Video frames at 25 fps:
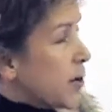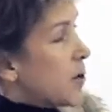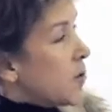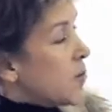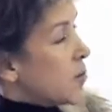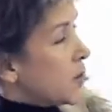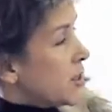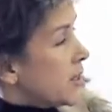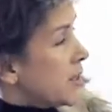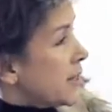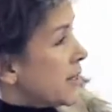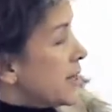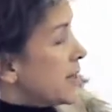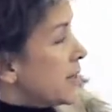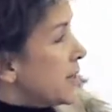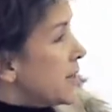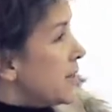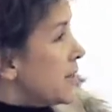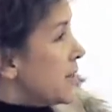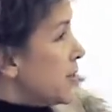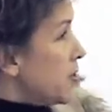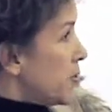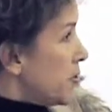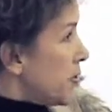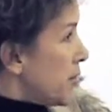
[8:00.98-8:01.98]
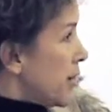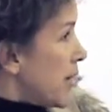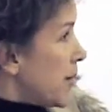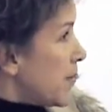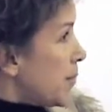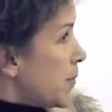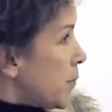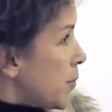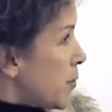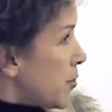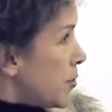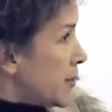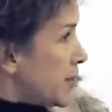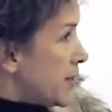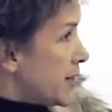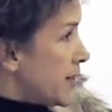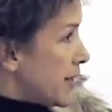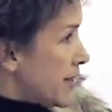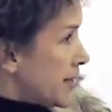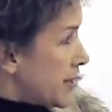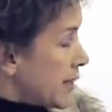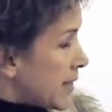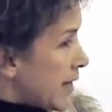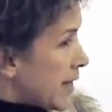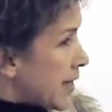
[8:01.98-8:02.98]
which says your name, the person that
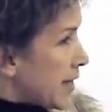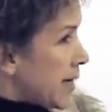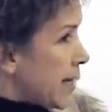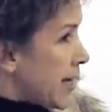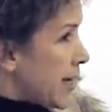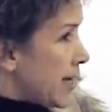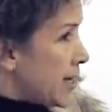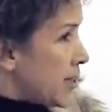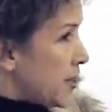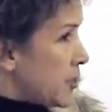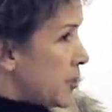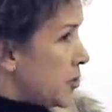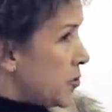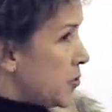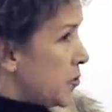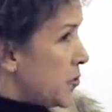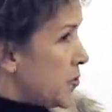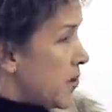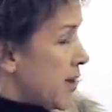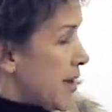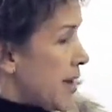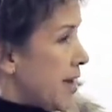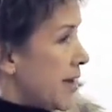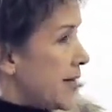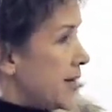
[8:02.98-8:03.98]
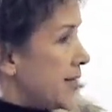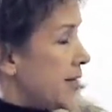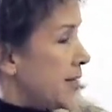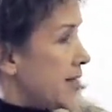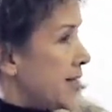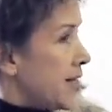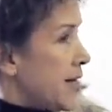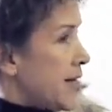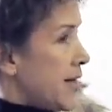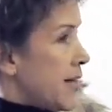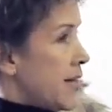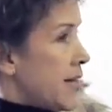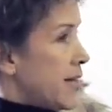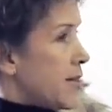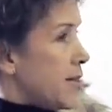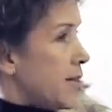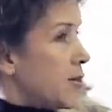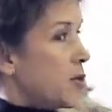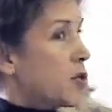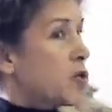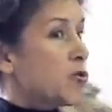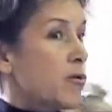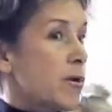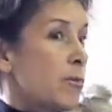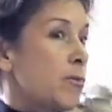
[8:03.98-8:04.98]
it's dedicated to, and the
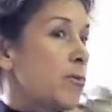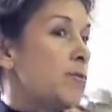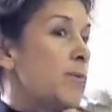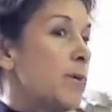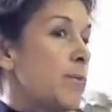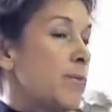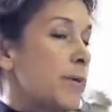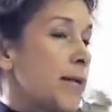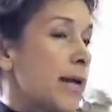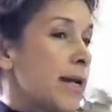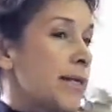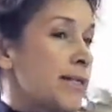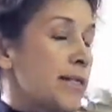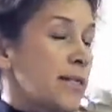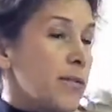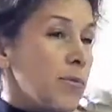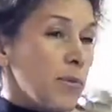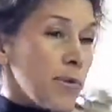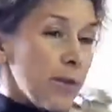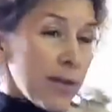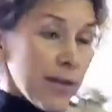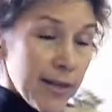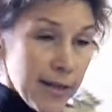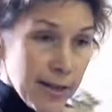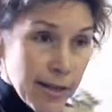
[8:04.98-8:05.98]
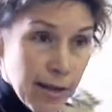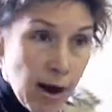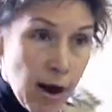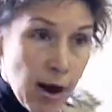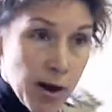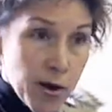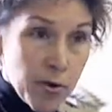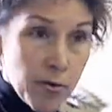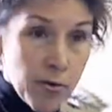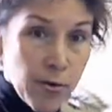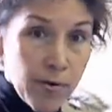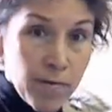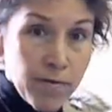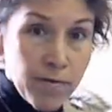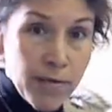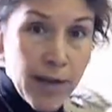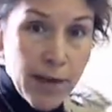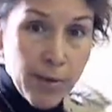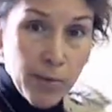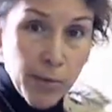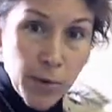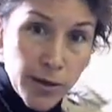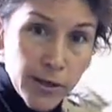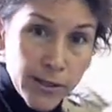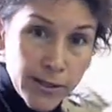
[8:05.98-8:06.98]
tree will be planted in honor of
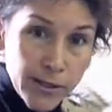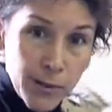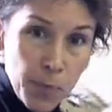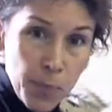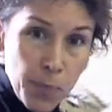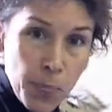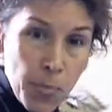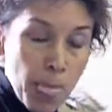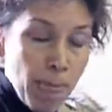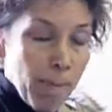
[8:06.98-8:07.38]
that person.